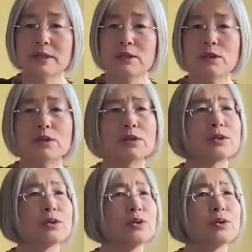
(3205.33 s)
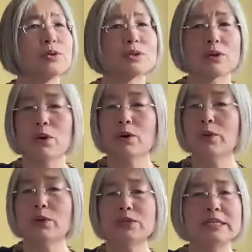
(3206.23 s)
You could use all
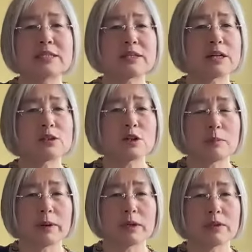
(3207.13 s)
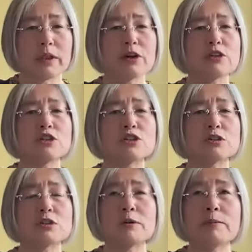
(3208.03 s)
those instructional parts. There is
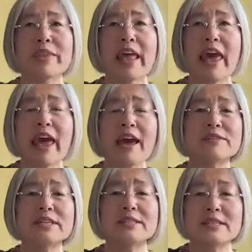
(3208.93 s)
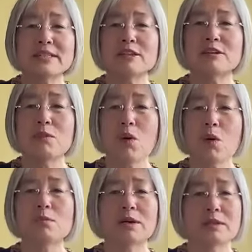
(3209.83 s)
every single
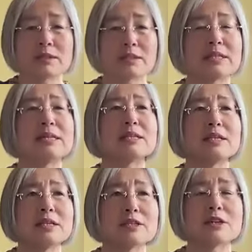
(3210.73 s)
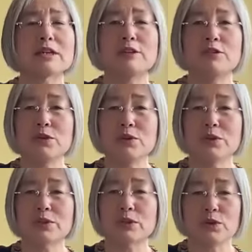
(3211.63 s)
moment still teacher can
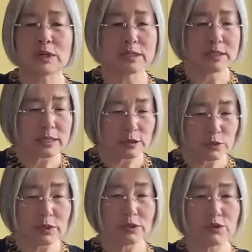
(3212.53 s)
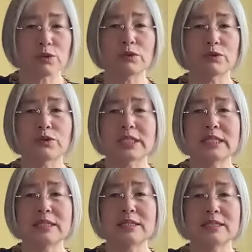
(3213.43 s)
use. You're still doing school
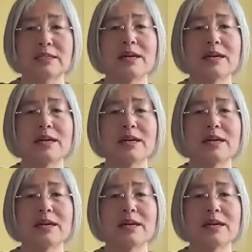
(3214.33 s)
routines.